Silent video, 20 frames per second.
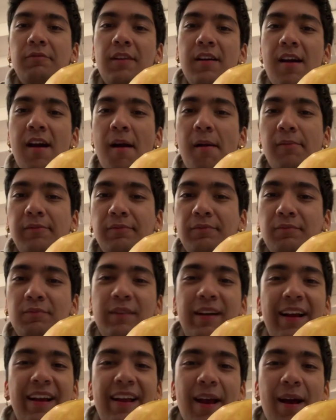Yeah.
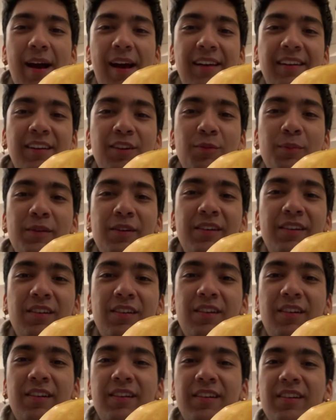But I can't. I need to be
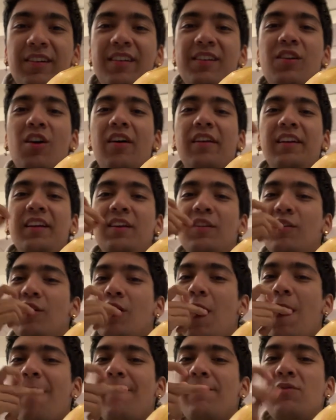in,
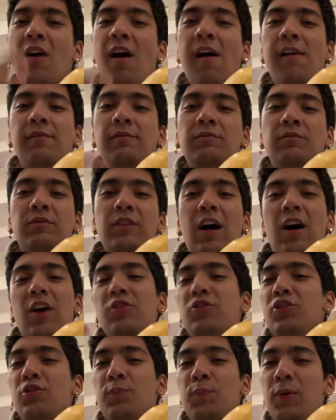incognito.
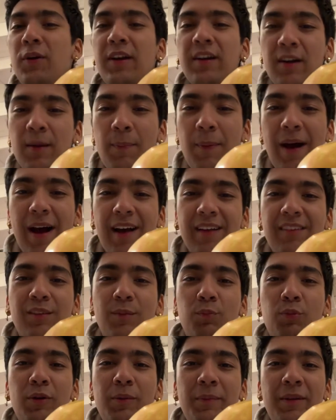I'll just put it up
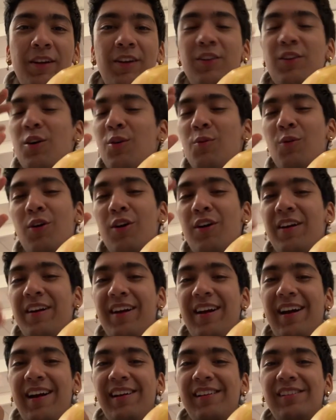as a premiere. Don't worry,
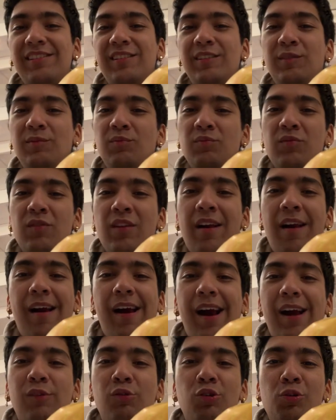guys.
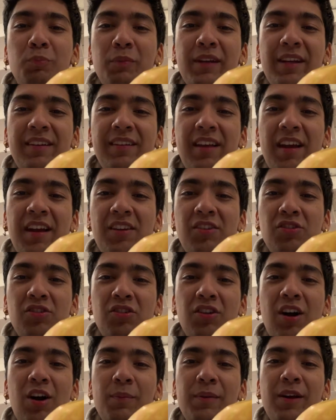I won't be in
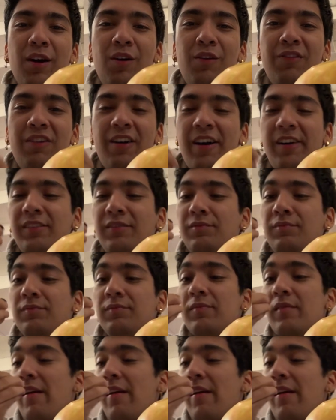danger. I'll be all fine.